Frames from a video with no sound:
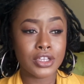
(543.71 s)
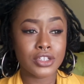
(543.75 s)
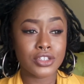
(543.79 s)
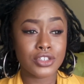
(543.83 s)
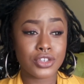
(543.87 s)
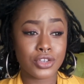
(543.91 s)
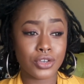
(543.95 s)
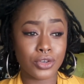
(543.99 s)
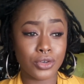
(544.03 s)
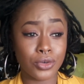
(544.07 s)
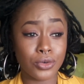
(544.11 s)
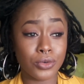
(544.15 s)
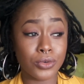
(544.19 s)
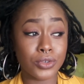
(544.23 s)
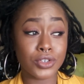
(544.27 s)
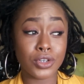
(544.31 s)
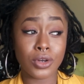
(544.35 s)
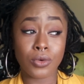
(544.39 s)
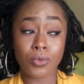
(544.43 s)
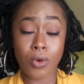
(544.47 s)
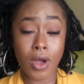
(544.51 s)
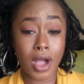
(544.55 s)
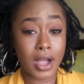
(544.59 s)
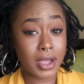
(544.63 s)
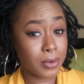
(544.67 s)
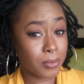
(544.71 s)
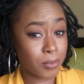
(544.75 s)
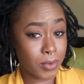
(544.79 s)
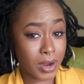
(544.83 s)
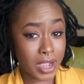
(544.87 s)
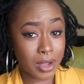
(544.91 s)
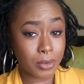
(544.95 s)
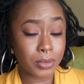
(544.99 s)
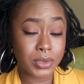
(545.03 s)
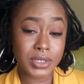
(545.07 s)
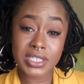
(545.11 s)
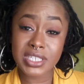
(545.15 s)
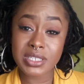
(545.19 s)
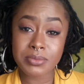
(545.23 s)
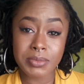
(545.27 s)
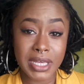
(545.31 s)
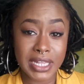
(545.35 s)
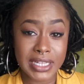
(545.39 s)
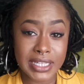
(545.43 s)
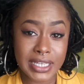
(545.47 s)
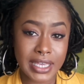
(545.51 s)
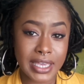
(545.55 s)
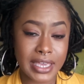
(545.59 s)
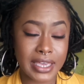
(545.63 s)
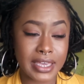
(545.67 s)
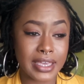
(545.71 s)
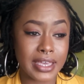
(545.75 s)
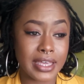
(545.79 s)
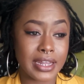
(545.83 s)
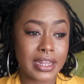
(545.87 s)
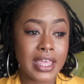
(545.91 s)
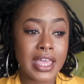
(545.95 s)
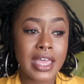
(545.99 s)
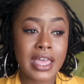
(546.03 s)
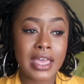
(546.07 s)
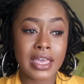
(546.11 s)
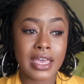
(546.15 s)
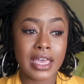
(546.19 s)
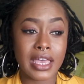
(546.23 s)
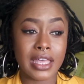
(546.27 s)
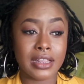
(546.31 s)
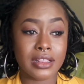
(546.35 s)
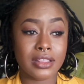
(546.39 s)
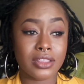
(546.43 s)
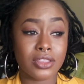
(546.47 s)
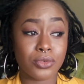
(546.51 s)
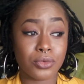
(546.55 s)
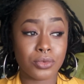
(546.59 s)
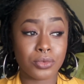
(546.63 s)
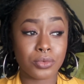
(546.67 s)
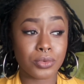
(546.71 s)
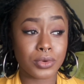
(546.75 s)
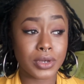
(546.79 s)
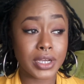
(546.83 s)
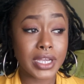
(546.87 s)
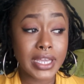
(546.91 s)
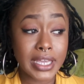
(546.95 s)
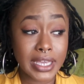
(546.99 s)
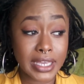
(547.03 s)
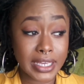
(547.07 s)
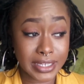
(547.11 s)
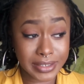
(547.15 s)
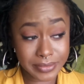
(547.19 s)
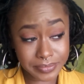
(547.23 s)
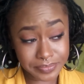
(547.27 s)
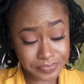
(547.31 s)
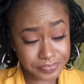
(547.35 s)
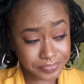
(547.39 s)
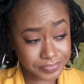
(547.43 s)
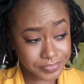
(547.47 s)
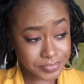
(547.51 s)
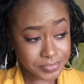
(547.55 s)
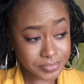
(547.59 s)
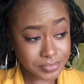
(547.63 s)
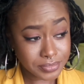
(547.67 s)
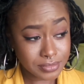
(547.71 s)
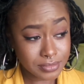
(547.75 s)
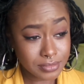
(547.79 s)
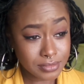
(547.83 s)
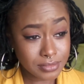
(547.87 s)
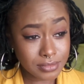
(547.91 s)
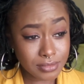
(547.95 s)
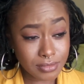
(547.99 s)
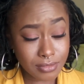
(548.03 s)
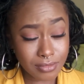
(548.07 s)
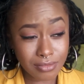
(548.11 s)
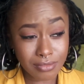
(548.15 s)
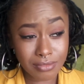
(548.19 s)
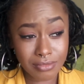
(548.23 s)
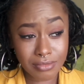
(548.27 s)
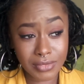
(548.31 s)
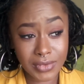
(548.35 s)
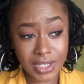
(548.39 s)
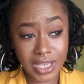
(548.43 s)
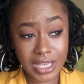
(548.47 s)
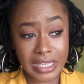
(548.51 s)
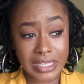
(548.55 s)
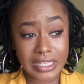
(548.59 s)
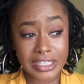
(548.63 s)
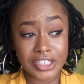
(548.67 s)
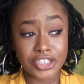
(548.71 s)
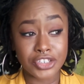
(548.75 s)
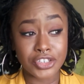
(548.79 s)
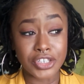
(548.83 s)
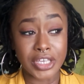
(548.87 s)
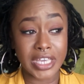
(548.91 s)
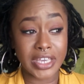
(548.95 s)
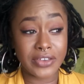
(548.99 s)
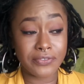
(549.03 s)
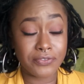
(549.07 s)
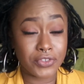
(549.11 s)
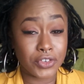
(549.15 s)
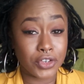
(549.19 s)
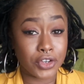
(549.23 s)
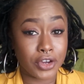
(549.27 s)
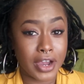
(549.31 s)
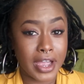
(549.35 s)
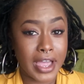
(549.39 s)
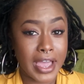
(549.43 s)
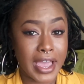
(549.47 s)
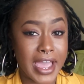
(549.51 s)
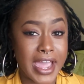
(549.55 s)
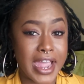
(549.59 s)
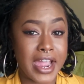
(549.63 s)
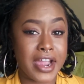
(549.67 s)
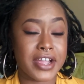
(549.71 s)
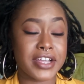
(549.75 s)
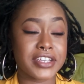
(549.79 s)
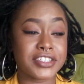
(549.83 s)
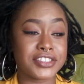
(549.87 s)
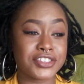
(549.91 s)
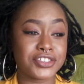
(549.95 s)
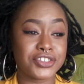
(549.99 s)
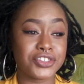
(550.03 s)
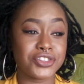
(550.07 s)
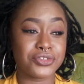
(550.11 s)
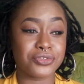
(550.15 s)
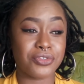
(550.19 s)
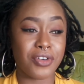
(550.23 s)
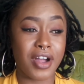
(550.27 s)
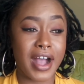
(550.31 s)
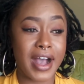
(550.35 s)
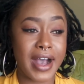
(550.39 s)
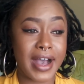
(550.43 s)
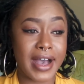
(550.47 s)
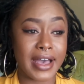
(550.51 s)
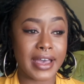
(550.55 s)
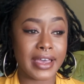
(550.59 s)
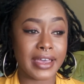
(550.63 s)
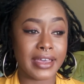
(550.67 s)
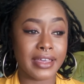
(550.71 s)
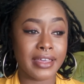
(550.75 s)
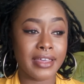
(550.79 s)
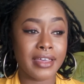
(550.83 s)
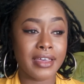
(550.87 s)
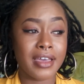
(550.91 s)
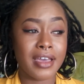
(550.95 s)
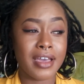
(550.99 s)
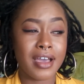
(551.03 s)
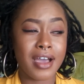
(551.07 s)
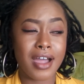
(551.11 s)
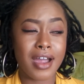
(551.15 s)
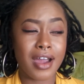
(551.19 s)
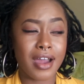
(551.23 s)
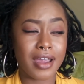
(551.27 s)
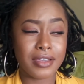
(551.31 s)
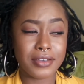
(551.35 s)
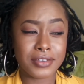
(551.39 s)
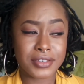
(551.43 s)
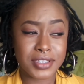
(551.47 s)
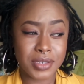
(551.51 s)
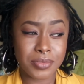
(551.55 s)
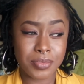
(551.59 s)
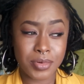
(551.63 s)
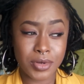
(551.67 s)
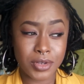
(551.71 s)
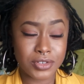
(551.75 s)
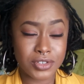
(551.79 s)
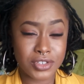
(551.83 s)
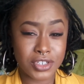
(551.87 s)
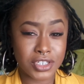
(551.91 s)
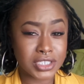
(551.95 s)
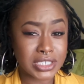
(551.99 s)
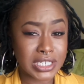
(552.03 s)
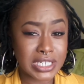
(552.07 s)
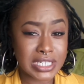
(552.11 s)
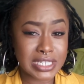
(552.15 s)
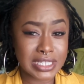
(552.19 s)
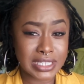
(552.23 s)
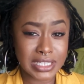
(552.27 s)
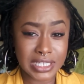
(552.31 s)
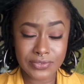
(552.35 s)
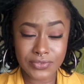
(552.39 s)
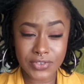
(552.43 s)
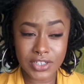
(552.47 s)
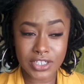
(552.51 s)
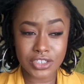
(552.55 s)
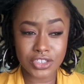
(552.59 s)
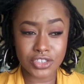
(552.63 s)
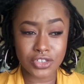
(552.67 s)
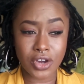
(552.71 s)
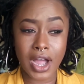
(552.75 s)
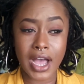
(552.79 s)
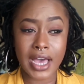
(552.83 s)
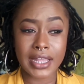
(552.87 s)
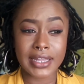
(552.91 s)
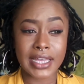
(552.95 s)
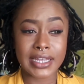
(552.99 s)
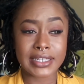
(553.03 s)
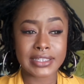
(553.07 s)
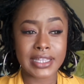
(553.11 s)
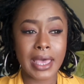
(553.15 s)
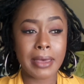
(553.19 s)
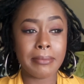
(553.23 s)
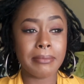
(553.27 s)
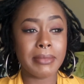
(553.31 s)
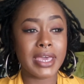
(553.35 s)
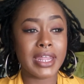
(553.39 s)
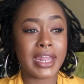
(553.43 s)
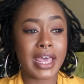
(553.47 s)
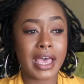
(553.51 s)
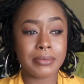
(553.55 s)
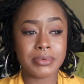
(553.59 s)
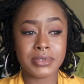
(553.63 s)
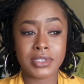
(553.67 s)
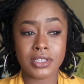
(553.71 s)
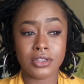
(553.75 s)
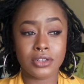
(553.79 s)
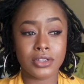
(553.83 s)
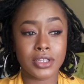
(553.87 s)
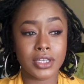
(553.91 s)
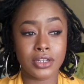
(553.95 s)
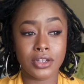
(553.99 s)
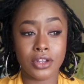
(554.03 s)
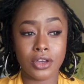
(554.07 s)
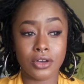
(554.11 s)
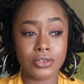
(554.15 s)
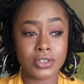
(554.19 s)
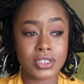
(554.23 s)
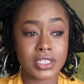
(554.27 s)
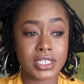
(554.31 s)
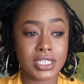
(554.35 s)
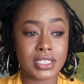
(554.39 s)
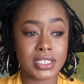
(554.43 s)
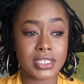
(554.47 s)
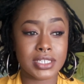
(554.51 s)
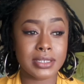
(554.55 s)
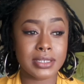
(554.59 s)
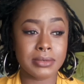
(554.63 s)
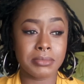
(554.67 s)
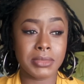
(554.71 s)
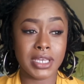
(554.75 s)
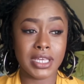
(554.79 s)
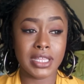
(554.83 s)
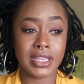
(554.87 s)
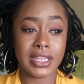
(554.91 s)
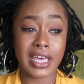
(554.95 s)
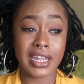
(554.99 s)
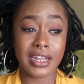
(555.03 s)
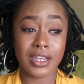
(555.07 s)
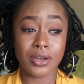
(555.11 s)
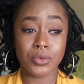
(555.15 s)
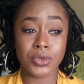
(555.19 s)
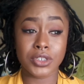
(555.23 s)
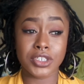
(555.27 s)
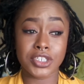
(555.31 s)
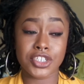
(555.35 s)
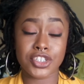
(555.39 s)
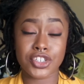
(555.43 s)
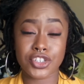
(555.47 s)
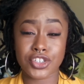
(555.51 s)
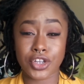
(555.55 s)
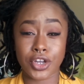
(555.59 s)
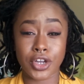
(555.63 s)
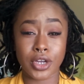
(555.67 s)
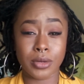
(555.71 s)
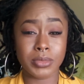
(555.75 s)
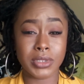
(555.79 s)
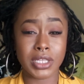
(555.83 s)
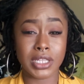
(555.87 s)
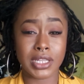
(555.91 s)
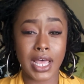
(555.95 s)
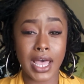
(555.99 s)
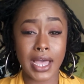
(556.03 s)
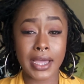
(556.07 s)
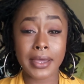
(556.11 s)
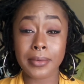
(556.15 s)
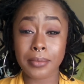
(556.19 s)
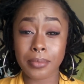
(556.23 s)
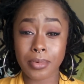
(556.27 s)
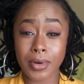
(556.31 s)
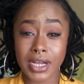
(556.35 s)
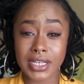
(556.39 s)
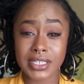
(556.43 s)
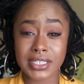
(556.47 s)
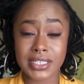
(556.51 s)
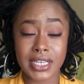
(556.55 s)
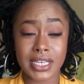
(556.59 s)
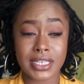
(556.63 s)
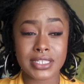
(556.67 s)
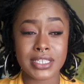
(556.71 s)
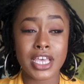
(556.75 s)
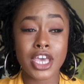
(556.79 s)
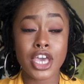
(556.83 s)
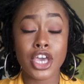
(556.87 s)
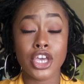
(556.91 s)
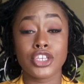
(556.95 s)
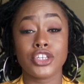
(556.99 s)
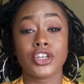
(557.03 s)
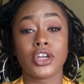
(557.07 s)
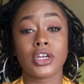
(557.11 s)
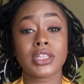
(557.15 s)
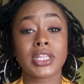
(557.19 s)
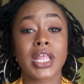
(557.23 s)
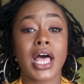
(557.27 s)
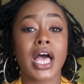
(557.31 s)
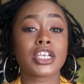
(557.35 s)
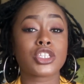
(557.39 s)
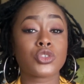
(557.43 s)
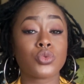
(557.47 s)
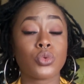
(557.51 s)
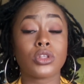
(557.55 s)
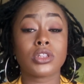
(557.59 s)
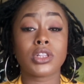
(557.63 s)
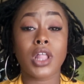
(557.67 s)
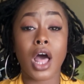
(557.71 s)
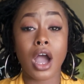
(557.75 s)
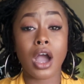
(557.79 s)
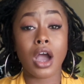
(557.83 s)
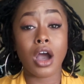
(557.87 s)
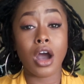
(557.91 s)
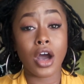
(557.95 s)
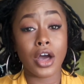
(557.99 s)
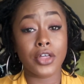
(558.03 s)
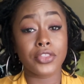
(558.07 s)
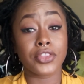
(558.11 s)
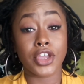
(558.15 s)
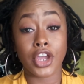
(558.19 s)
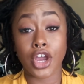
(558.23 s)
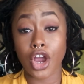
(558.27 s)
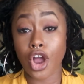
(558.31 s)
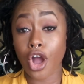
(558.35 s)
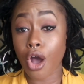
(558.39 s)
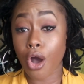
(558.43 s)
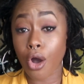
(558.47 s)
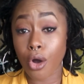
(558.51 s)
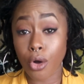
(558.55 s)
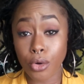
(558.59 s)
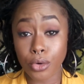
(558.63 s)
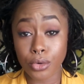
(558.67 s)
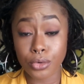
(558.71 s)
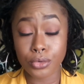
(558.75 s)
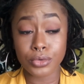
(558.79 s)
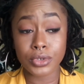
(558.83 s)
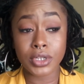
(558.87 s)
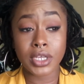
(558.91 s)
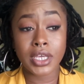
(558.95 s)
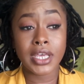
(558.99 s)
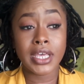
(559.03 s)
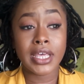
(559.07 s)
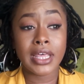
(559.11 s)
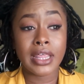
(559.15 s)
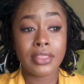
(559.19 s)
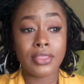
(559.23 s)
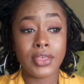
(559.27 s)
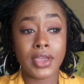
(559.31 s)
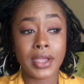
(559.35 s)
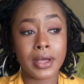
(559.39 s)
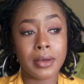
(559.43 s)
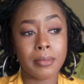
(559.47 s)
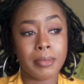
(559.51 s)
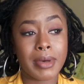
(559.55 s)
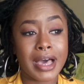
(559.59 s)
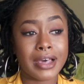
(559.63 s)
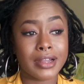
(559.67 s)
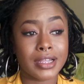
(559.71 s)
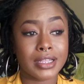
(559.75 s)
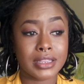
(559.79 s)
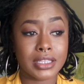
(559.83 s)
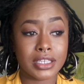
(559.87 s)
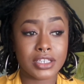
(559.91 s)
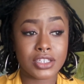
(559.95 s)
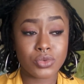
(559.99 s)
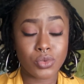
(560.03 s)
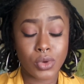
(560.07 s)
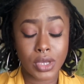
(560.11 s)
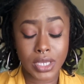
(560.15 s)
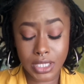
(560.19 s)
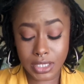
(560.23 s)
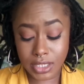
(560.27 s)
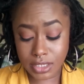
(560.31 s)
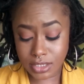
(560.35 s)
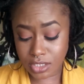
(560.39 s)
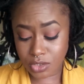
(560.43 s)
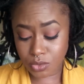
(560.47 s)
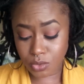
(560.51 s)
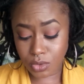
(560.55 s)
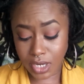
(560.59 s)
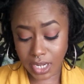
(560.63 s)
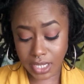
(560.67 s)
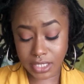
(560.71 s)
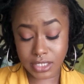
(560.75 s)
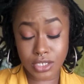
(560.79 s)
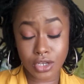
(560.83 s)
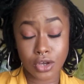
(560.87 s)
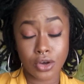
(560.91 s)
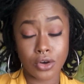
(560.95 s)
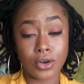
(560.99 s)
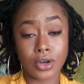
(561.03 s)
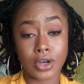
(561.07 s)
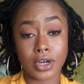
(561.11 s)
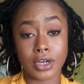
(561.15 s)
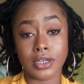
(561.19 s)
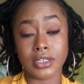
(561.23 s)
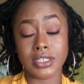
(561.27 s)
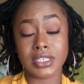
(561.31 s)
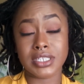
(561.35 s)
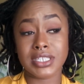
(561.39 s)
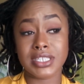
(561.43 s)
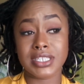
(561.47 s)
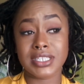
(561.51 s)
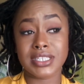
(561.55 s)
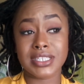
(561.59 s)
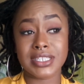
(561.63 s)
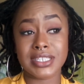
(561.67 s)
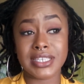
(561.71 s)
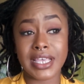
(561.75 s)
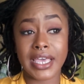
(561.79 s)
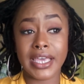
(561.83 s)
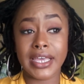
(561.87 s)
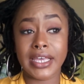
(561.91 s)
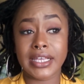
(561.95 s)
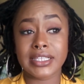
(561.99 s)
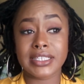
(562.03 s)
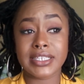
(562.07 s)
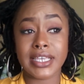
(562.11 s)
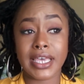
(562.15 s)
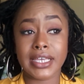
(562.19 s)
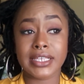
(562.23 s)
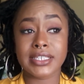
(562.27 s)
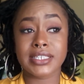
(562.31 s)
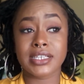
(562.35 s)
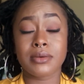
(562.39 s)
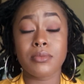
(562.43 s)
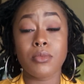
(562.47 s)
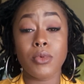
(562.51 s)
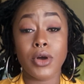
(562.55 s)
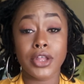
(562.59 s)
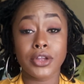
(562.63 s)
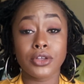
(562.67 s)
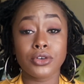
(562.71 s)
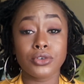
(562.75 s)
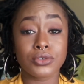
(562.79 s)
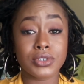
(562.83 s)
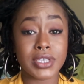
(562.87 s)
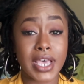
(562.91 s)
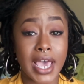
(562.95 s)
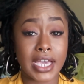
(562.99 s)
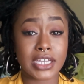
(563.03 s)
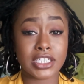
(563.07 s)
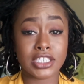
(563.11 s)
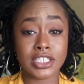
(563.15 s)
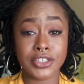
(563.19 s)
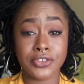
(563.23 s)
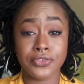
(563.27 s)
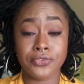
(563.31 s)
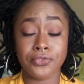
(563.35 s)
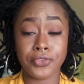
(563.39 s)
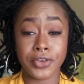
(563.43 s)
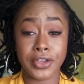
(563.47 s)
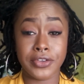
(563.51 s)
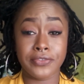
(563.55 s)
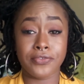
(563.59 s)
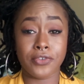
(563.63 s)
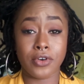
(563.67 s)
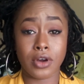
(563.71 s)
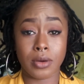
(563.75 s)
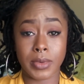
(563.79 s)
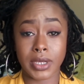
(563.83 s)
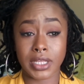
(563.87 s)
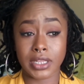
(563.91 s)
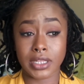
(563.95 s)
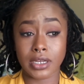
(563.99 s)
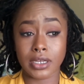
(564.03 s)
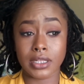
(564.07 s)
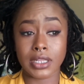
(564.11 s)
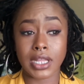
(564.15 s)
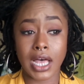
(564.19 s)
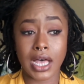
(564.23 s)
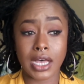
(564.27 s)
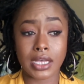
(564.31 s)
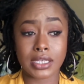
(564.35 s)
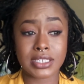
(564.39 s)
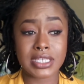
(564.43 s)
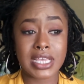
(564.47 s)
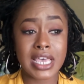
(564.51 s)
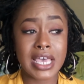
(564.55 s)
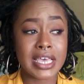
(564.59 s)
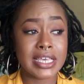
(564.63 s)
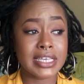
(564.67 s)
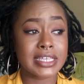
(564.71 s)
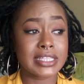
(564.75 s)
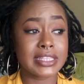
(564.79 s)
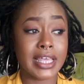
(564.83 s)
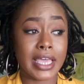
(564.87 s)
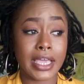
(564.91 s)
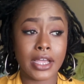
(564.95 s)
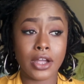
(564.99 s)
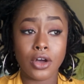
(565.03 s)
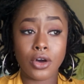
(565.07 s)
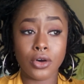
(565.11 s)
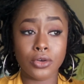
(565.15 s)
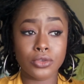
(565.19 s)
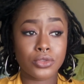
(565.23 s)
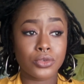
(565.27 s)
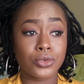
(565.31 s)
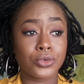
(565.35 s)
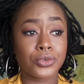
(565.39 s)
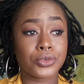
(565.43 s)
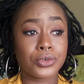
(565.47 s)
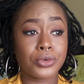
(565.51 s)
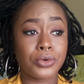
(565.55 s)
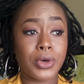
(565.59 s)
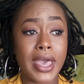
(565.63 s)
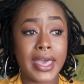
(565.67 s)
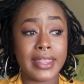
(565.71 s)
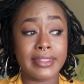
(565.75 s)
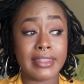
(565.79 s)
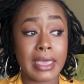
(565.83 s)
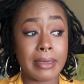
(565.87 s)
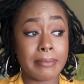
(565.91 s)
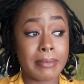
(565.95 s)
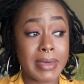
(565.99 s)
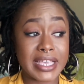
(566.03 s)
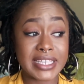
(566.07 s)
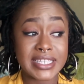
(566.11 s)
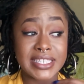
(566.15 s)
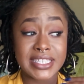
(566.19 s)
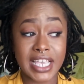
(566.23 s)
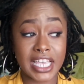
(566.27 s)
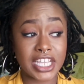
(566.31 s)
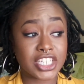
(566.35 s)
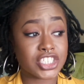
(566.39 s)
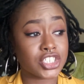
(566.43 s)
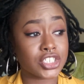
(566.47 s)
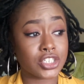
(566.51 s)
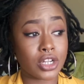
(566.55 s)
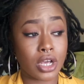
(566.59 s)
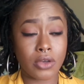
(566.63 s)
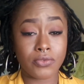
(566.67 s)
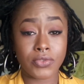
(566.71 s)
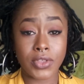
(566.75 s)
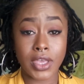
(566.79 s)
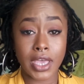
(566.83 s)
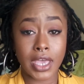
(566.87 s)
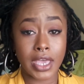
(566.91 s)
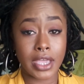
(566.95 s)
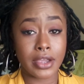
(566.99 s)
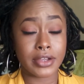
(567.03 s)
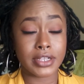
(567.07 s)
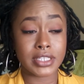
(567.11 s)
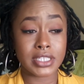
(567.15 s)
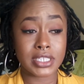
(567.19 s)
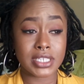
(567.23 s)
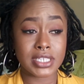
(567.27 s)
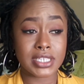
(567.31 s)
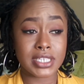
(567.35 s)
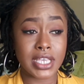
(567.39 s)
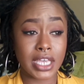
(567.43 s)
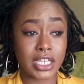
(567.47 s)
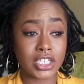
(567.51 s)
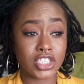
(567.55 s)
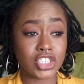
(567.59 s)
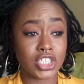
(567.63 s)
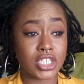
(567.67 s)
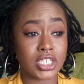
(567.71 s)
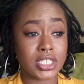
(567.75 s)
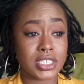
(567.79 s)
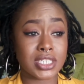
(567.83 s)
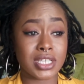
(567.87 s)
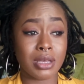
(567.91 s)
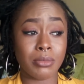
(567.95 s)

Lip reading: 2, you're walking around with a smelly head. And 3, if your hair is dry, are you supposed to just leave it dry? Like, that made absolutely no sense to me that it would disturb the locking process. Your locks will lock on their own. Think about it this way, and this is what I told her. Take someone who's actually free-forming their locks. They go through and they may section off their hair into sections.